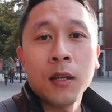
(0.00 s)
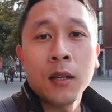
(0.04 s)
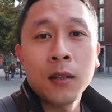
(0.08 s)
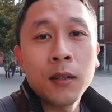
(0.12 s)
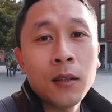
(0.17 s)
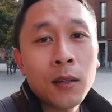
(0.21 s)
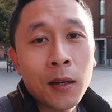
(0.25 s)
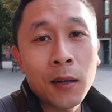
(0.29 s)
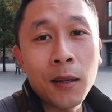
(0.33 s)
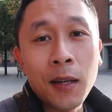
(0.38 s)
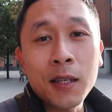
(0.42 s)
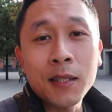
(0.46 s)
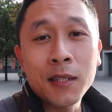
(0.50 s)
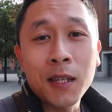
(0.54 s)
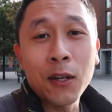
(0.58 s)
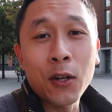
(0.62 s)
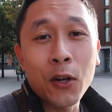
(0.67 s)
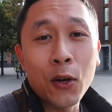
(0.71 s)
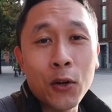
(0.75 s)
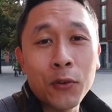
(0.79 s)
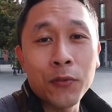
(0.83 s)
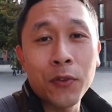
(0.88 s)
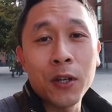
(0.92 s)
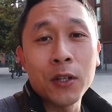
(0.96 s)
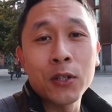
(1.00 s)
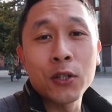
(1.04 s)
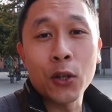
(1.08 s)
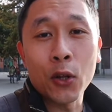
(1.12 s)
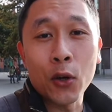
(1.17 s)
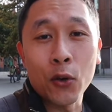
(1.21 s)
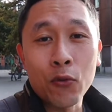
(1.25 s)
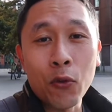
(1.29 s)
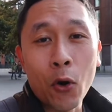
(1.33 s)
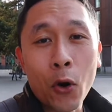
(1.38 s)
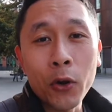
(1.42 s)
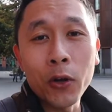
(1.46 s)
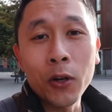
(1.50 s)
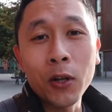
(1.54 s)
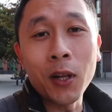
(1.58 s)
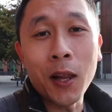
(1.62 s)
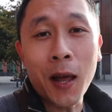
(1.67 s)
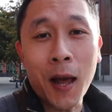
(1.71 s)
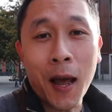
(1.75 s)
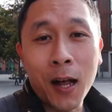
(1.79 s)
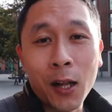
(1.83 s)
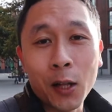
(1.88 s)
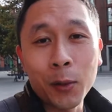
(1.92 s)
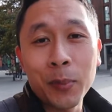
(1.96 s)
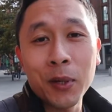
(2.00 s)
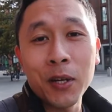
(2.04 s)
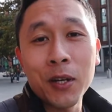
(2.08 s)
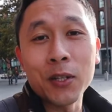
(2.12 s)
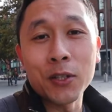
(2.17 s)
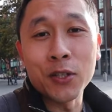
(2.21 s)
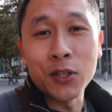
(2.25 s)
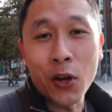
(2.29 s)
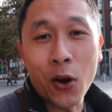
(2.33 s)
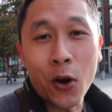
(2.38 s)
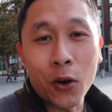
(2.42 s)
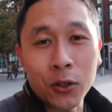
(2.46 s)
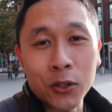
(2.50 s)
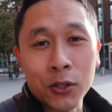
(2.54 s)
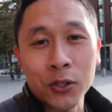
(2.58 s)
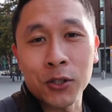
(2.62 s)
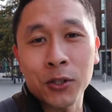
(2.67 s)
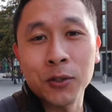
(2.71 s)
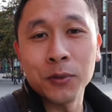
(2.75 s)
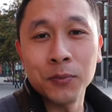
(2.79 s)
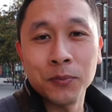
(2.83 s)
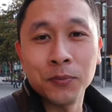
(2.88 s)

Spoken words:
Now let's head over to the Royal Albert Docks.